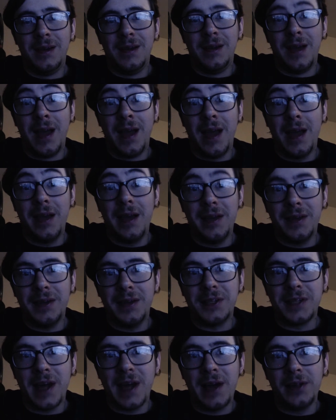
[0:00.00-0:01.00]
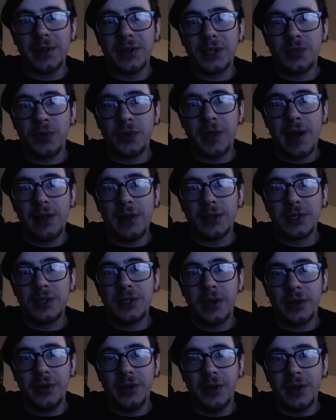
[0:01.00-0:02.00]
Hey, it's Alex with
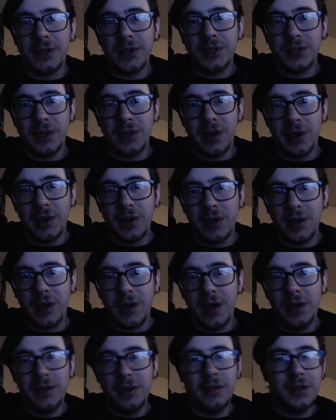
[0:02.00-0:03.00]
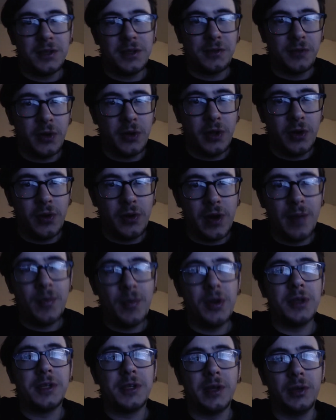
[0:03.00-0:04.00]
alextucker.ca, and in this video I'm
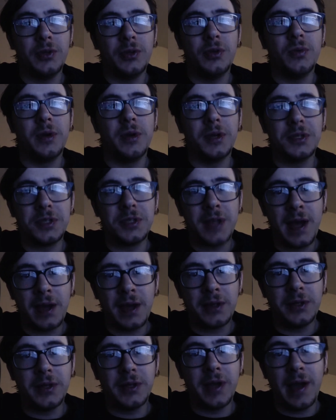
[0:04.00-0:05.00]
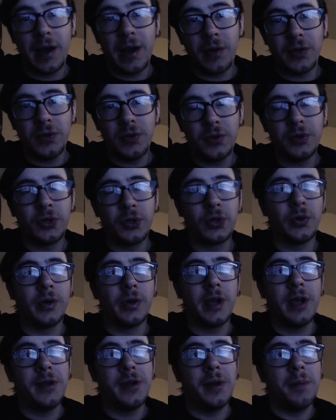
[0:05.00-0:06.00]
going to tell you exactly how you can
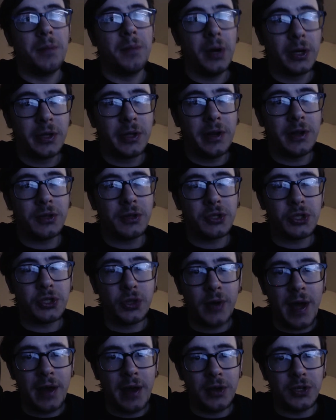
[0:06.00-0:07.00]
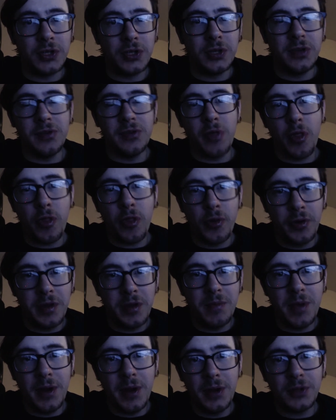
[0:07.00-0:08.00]
create a marketing strategy in 30
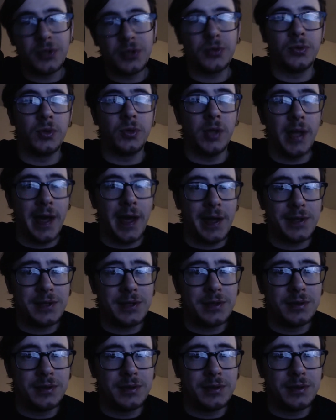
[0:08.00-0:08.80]
minutes or less.